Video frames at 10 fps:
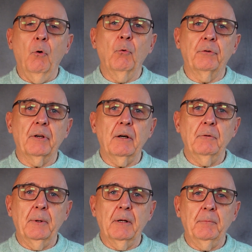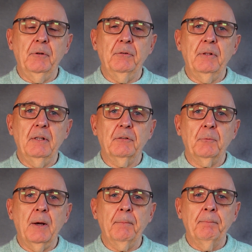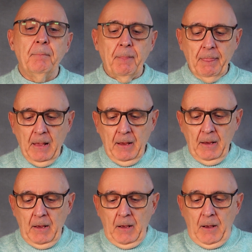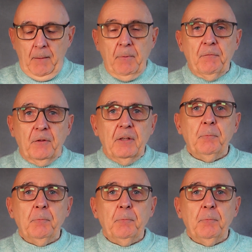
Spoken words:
auto when I'm using this one, but for this